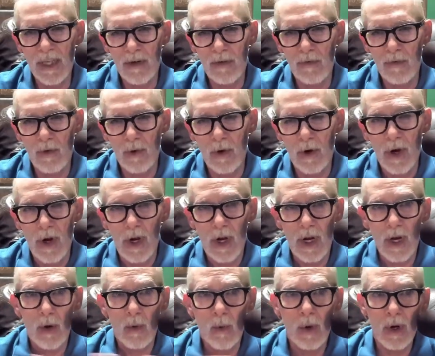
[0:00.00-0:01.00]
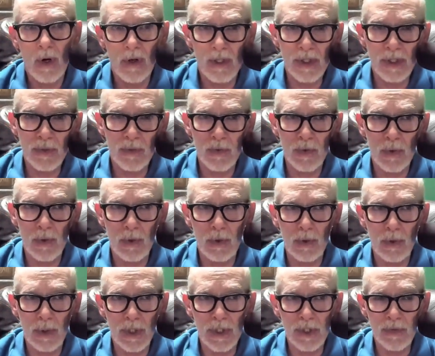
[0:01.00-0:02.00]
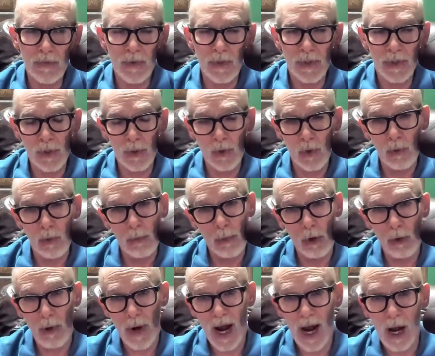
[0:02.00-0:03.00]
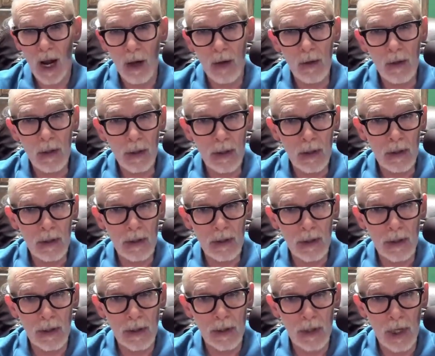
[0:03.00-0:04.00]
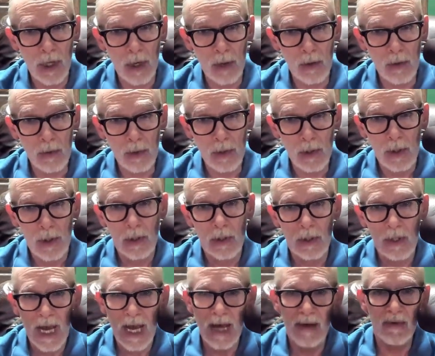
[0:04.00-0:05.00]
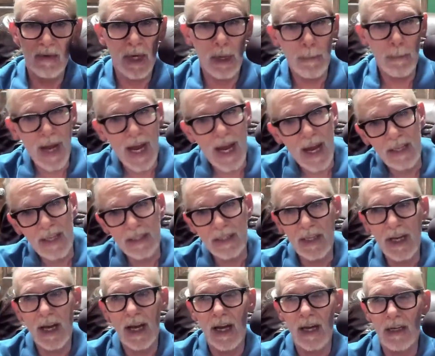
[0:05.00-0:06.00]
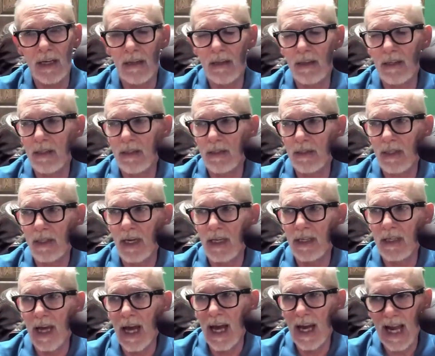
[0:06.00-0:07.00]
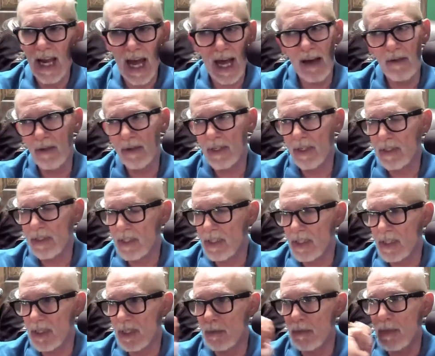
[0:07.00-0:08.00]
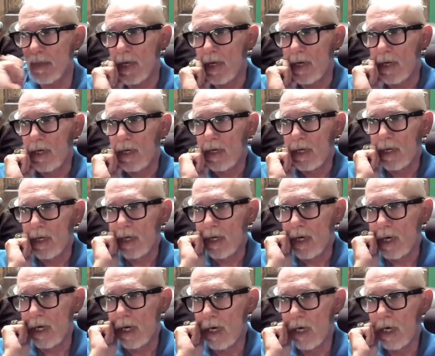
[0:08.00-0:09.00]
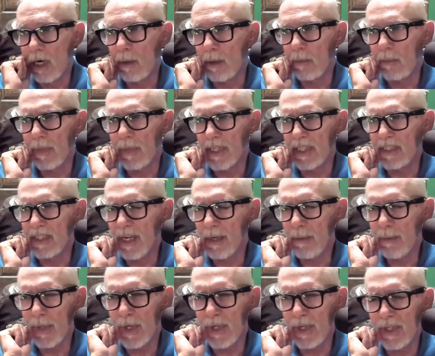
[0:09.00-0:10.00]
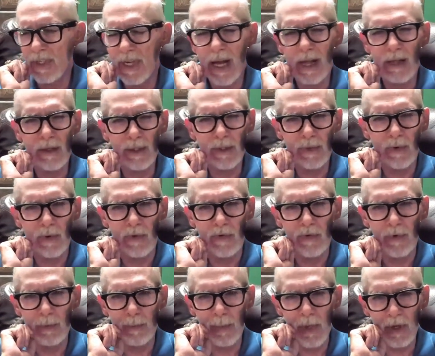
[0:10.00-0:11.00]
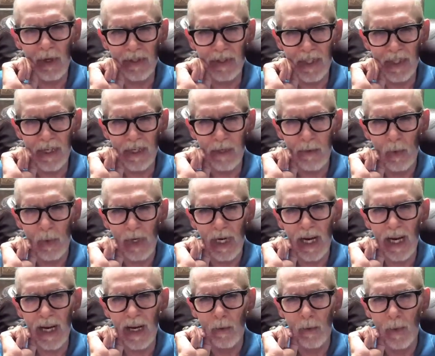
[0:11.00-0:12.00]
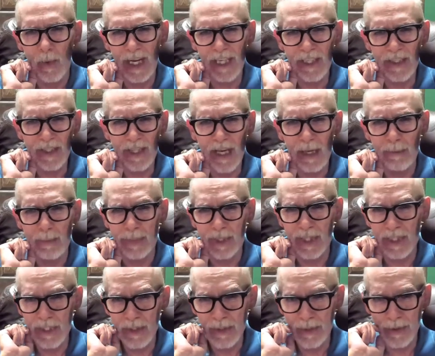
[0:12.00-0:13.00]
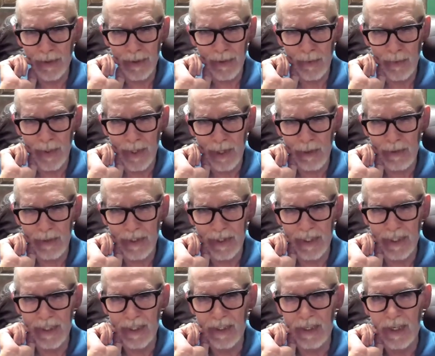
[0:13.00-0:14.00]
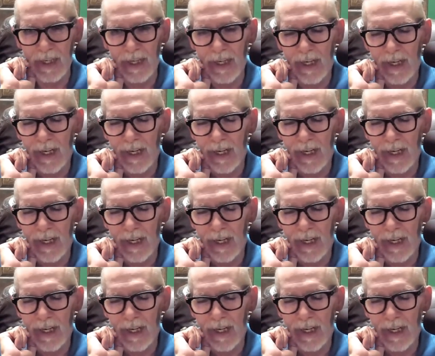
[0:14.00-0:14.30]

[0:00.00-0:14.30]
that for? Well, it's for school morale, having a mascot and things like that, having a team. But $10 million for a football stadium when I just had bleachers when I was a kid,